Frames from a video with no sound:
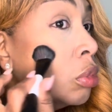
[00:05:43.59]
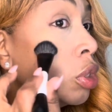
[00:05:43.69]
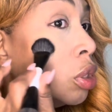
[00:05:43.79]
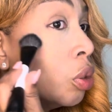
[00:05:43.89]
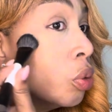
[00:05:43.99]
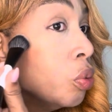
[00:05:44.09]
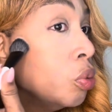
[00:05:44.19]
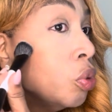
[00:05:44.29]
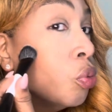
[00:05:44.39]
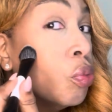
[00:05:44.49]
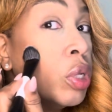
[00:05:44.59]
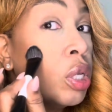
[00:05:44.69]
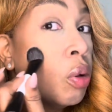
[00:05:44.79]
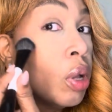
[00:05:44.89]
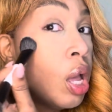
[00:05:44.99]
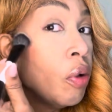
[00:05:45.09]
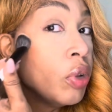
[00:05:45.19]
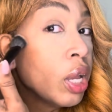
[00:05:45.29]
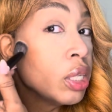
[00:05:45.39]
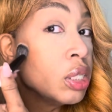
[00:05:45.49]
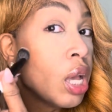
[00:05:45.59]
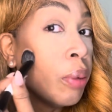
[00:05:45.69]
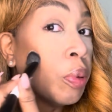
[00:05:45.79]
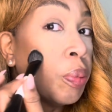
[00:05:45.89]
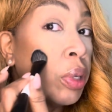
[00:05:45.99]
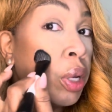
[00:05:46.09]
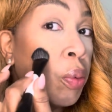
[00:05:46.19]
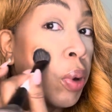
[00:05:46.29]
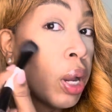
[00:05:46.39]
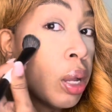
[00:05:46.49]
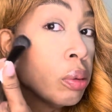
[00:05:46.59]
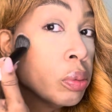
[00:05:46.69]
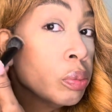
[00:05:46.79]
So you really don't have a lot of time to play around.